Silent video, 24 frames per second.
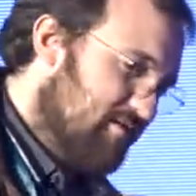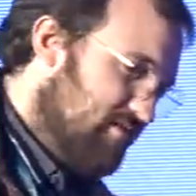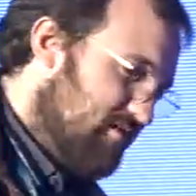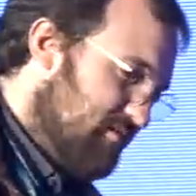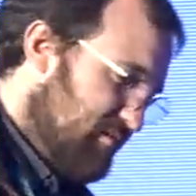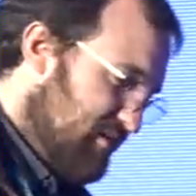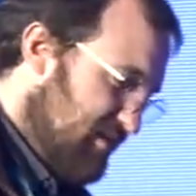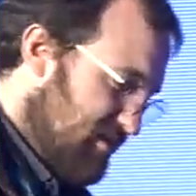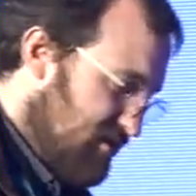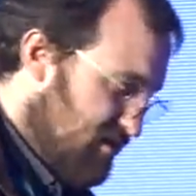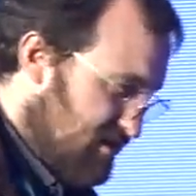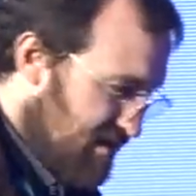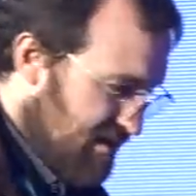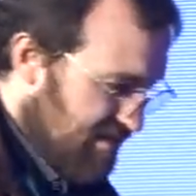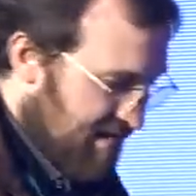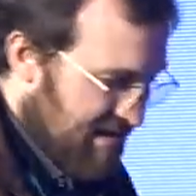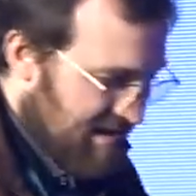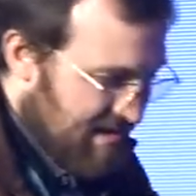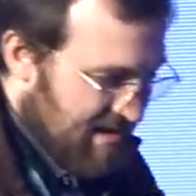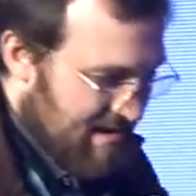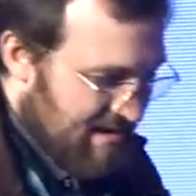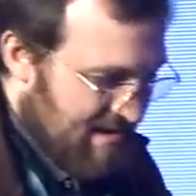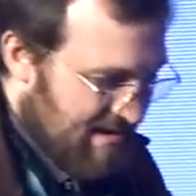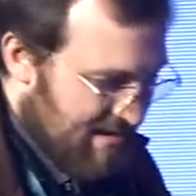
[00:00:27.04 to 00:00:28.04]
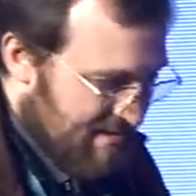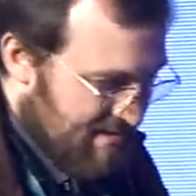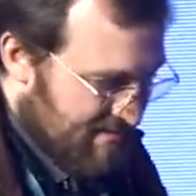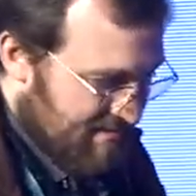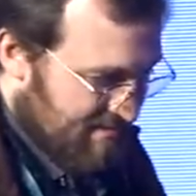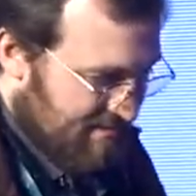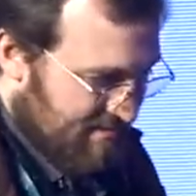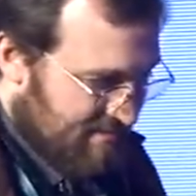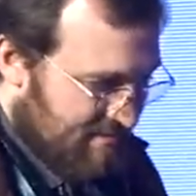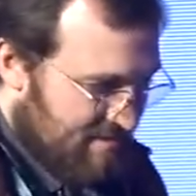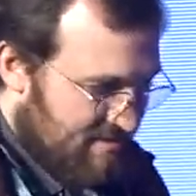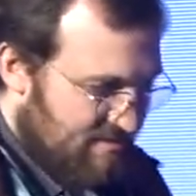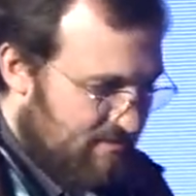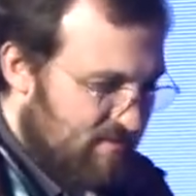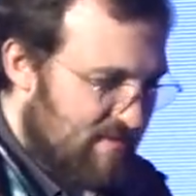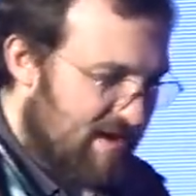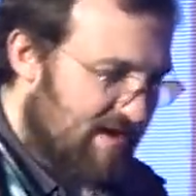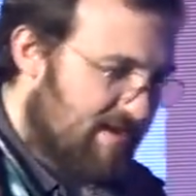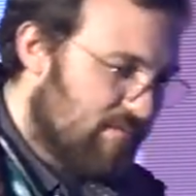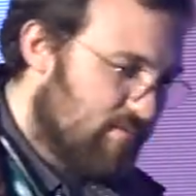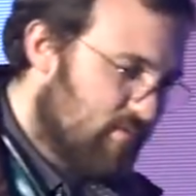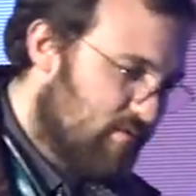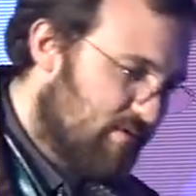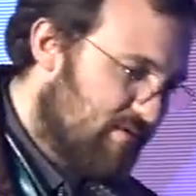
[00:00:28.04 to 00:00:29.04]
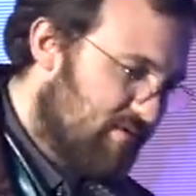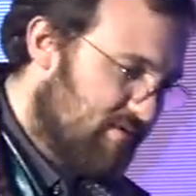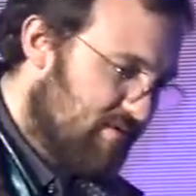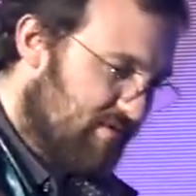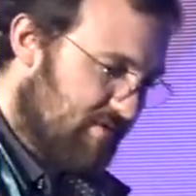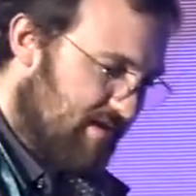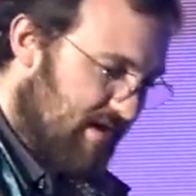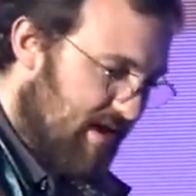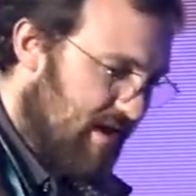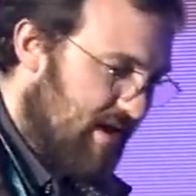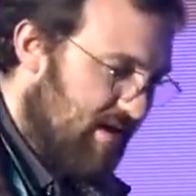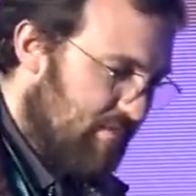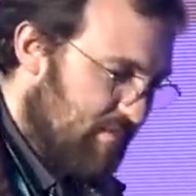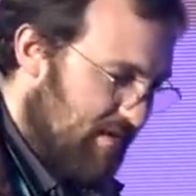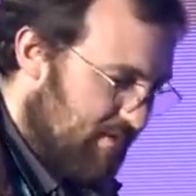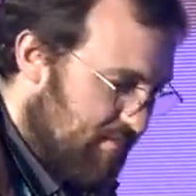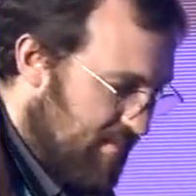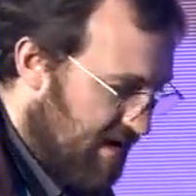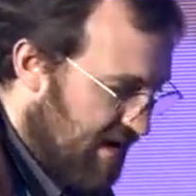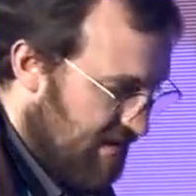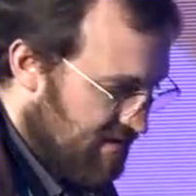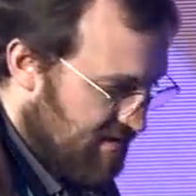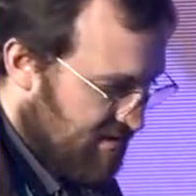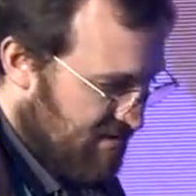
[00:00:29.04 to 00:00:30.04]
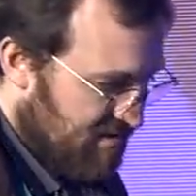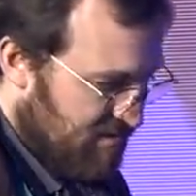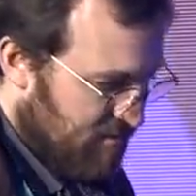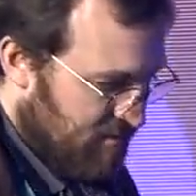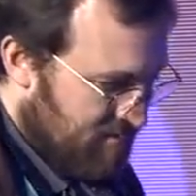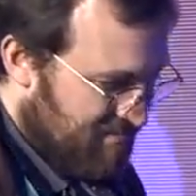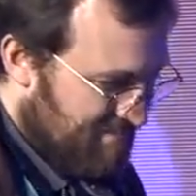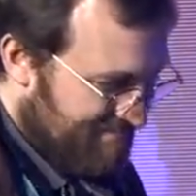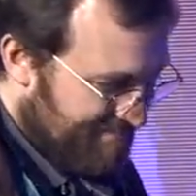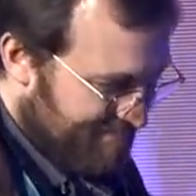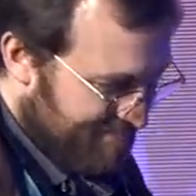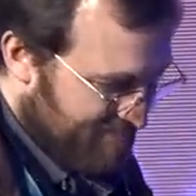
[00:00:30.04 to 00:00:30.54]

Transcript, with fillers: or it'd be shilly. So let's make it worth your time and mine too.